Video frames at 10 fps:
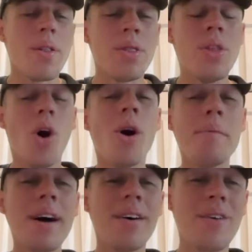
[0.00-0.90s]
No
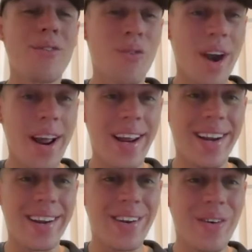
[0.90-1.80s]
amount of
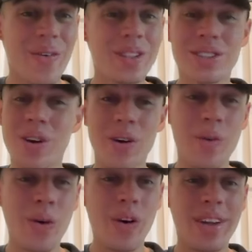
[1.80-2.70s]
rain was going to
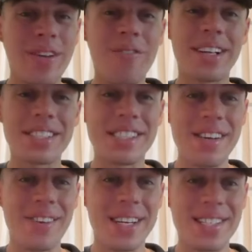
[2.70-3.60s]
ruin the
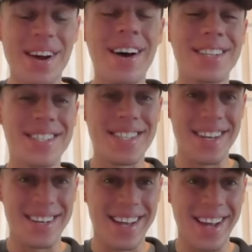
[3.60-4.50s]
festivities on
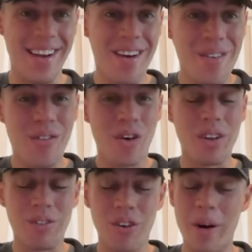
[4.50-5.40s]
Sunday for
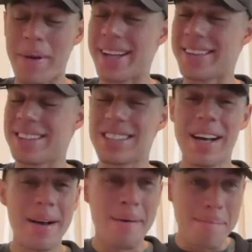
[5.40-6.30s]
the Florida Panthers,
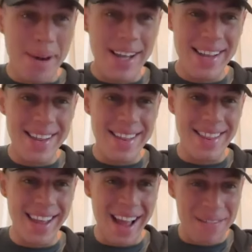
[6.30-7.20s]
but
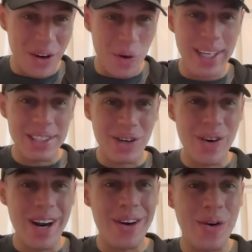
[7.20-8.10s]
they have a quick
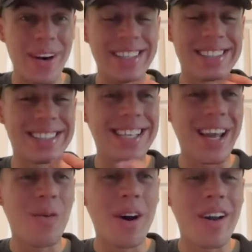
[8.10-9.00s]
turnaround going into
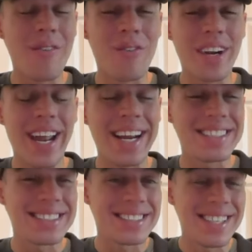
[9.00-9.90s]
day one of free
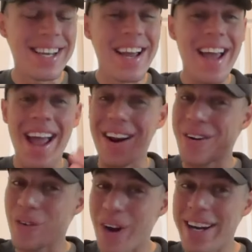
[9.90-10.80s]
agency,
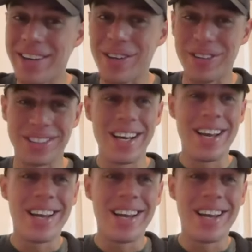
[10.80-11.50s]
and great news.